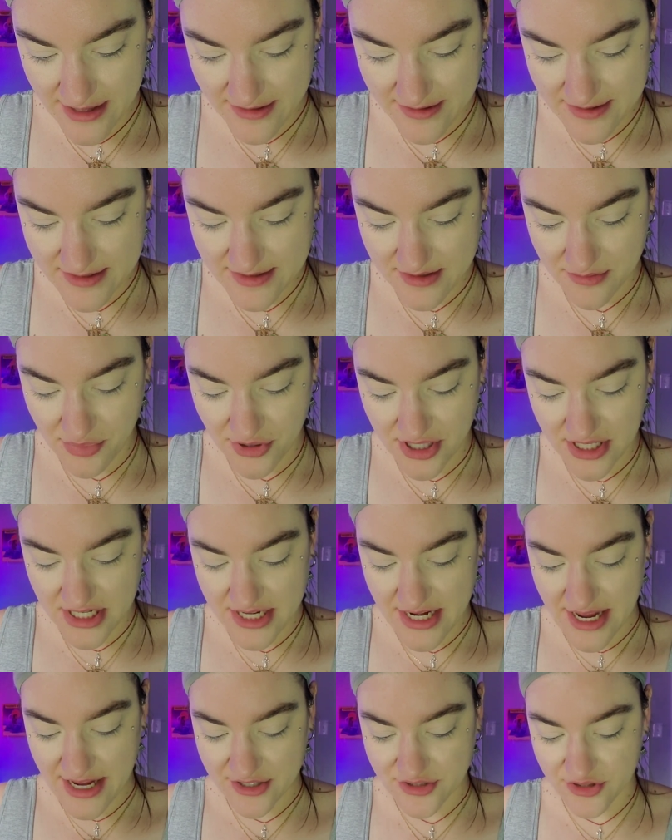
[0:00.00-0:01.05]
This is a pretty
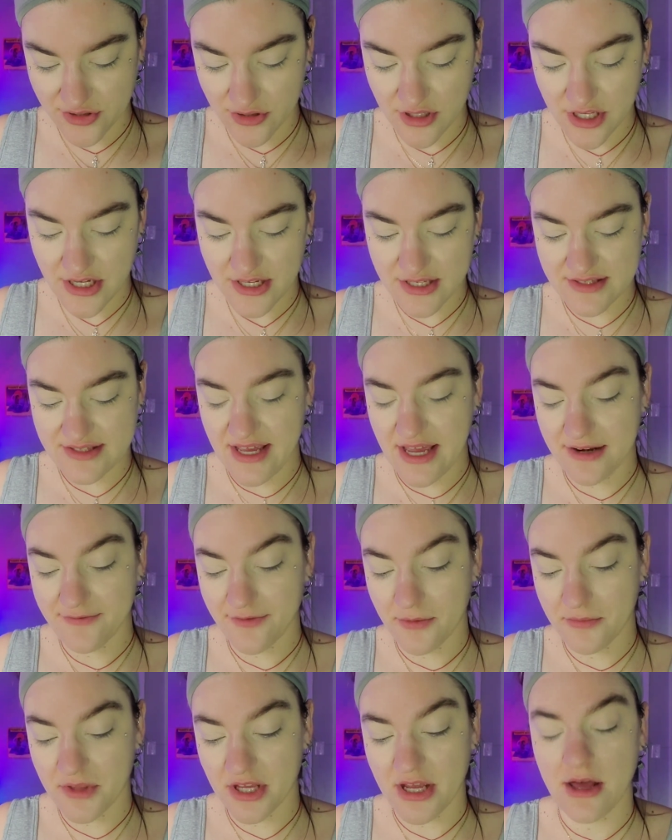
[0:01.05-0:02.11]
natural look aside
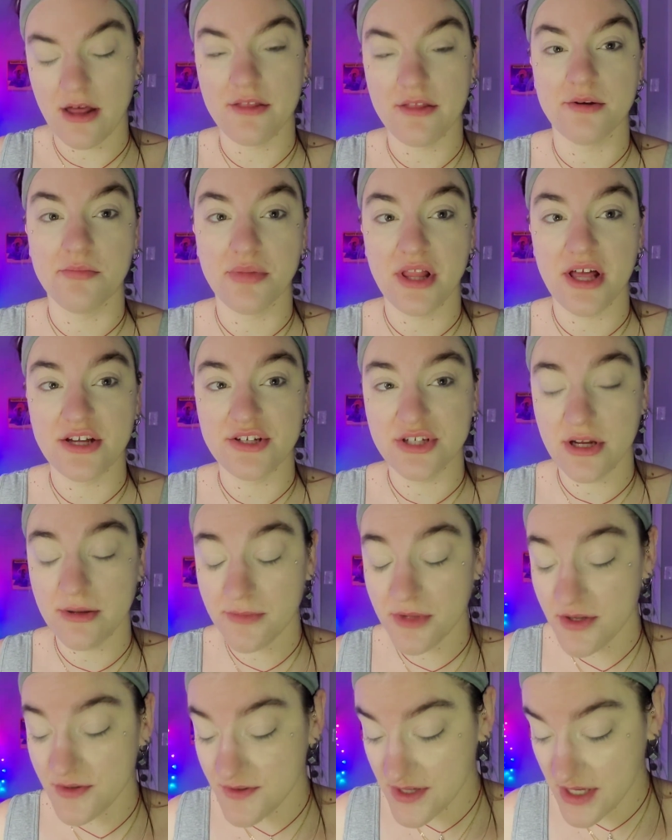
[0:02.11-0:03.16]
from the color blush I'm
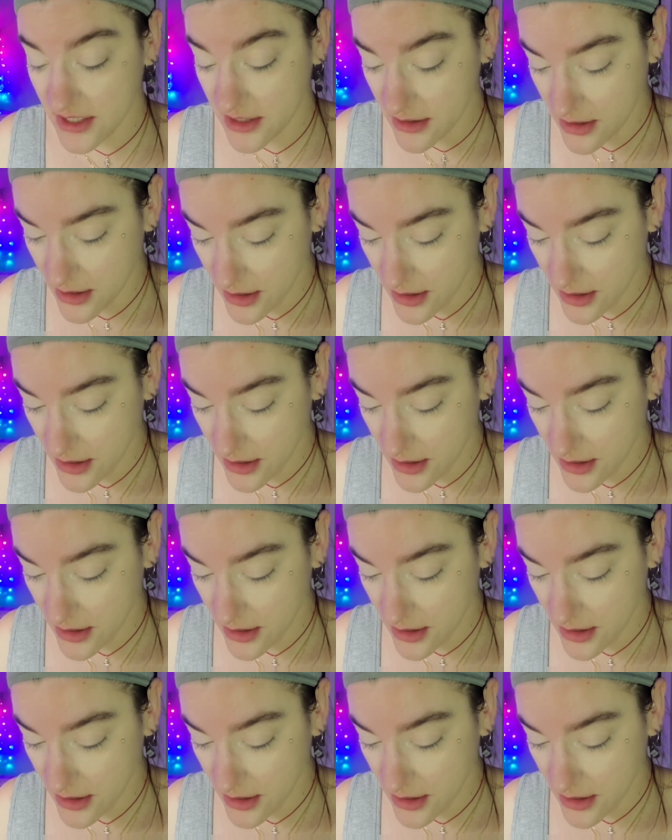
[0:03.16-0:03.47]
using.